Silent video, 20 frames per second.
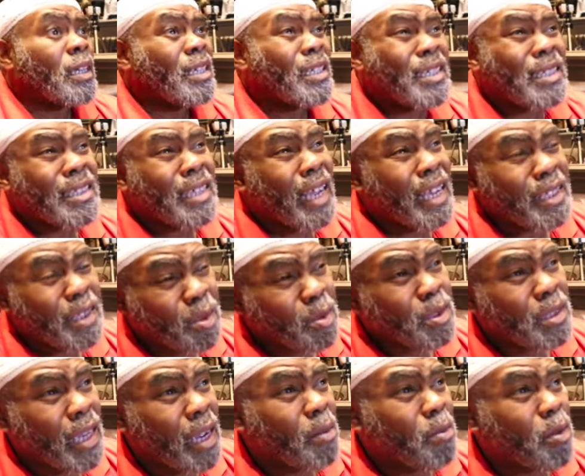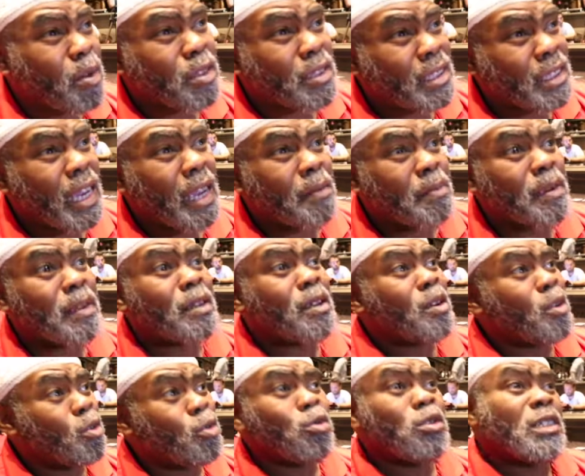This guy, two-time world champion,
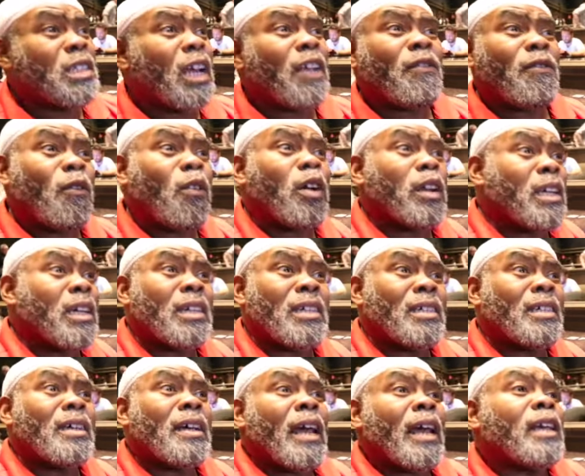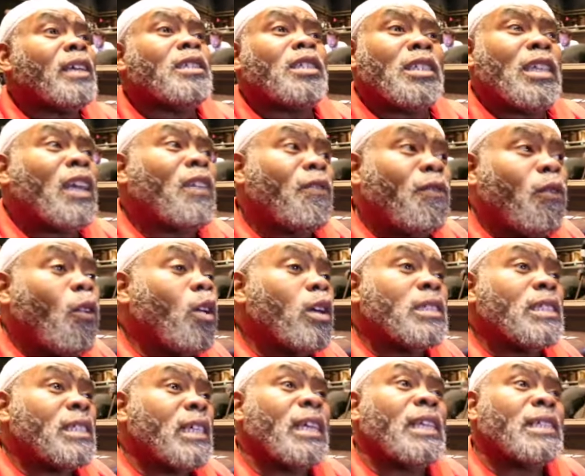who just fought, he could have just fought
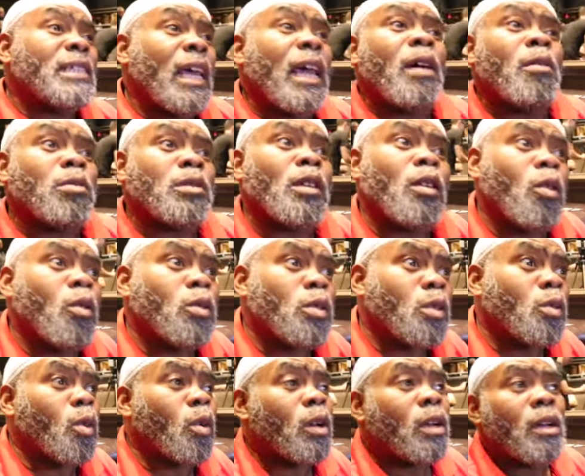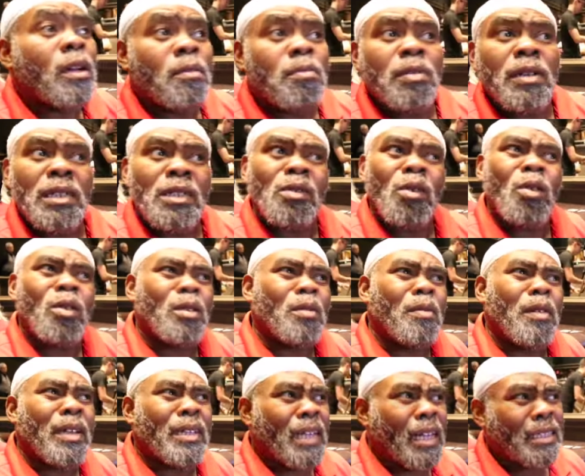and said his hand was a little sore, but he's going to hold the
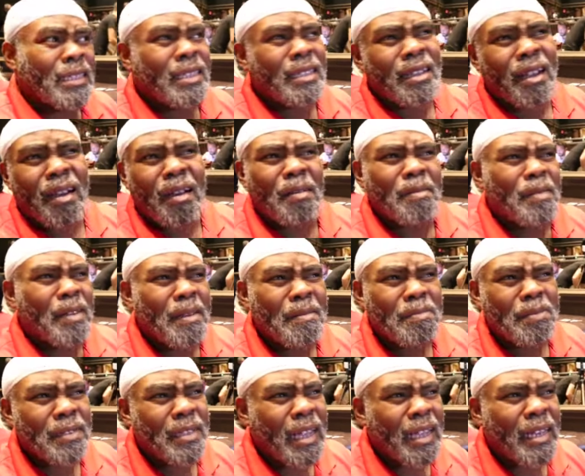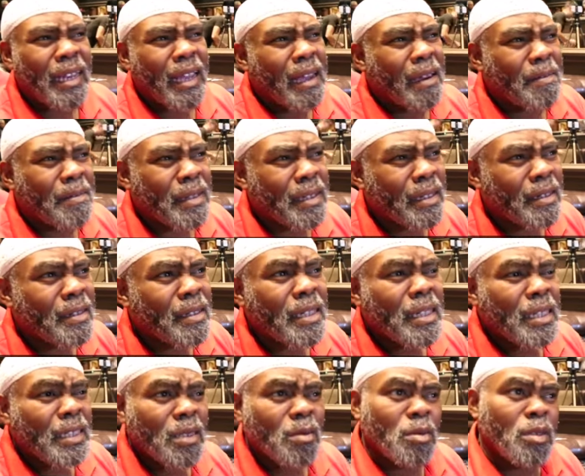medal. I said, nah, man, put that down, man.
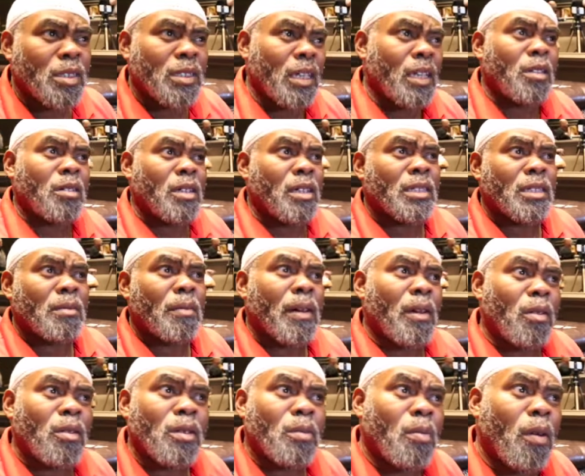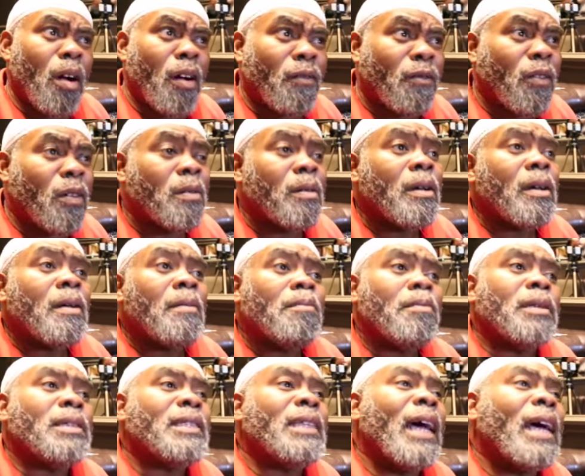So you said you need somebody to hold the ball for him,
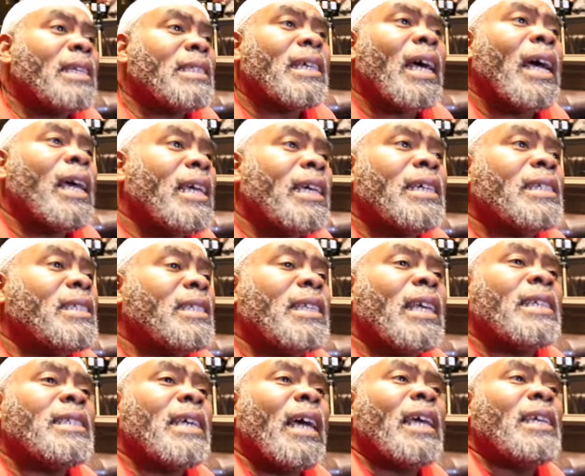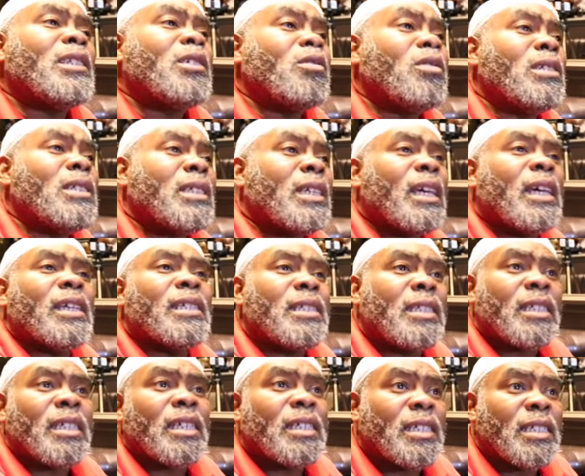but that's how he is, and that's how he treats kids
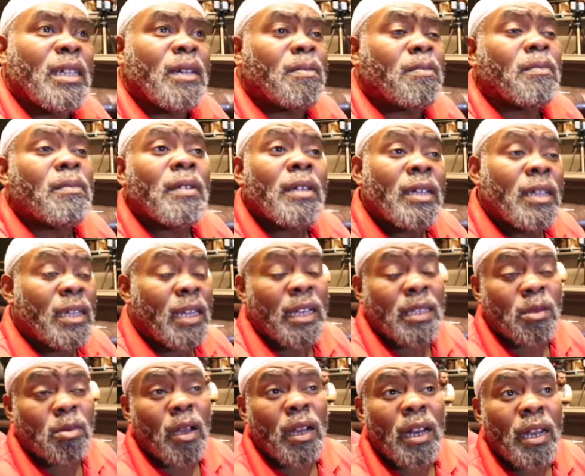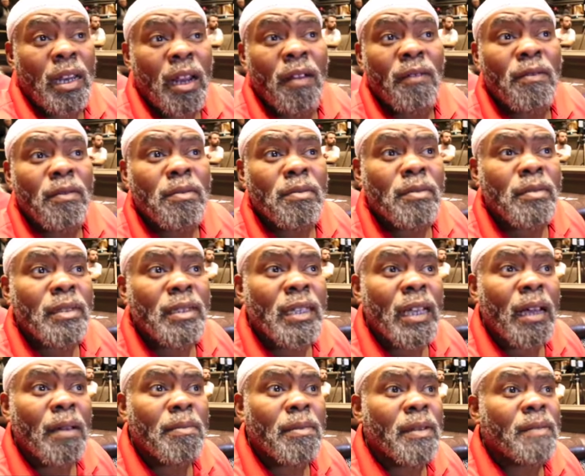in the gym. And that's why they love him.
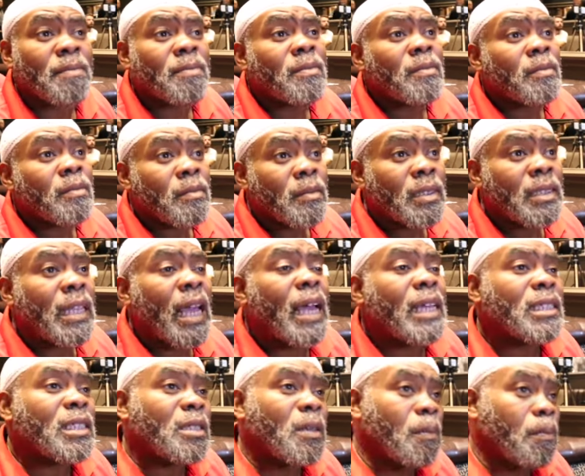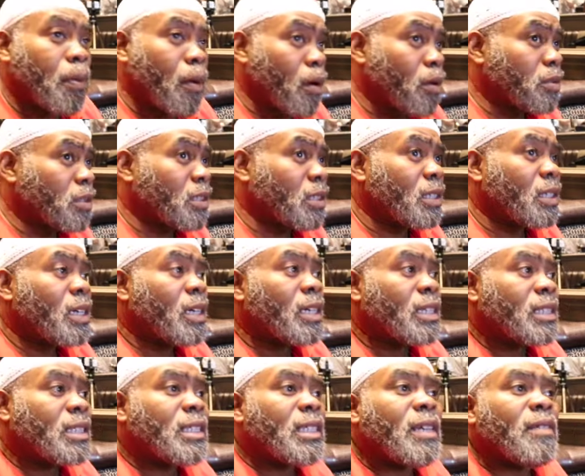You know what I mean? That's the person.
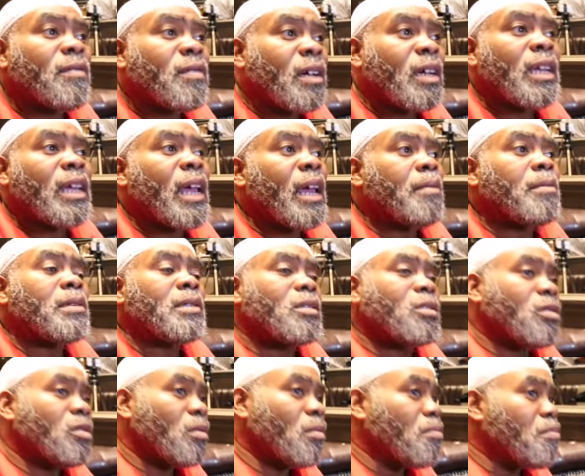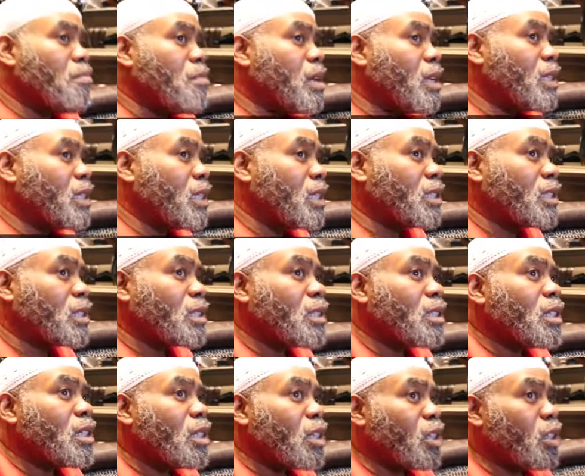It's Steve Cunningham is a tremendous
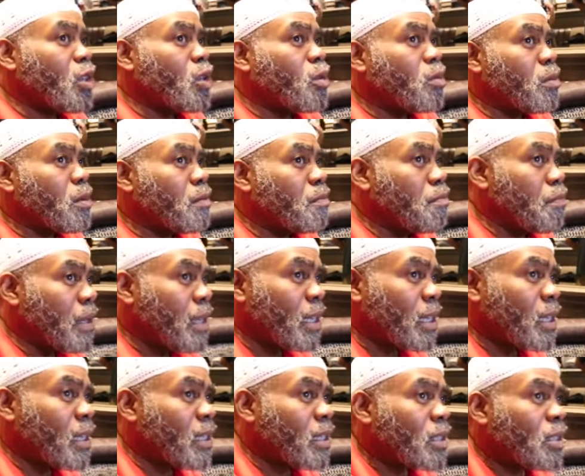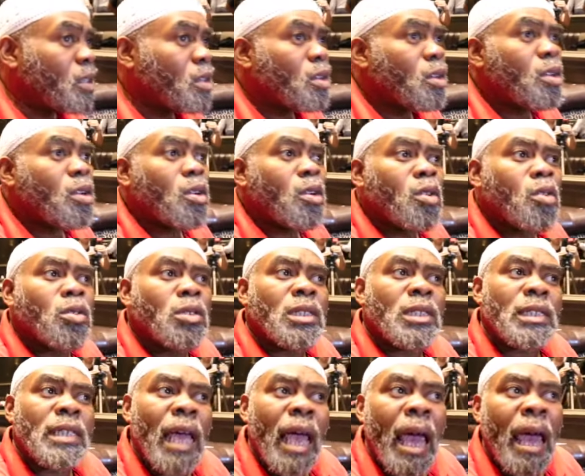human being who
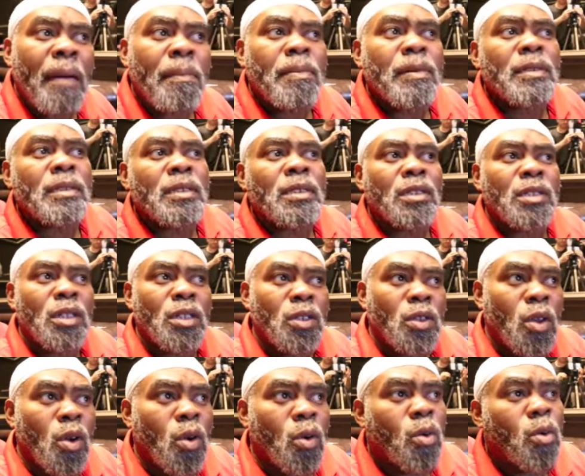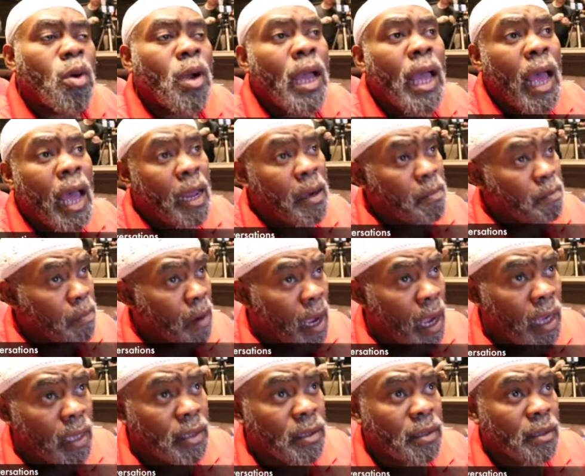just happens to know how to
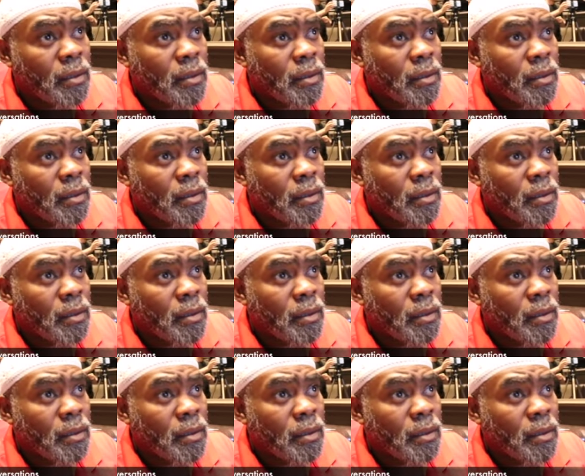box.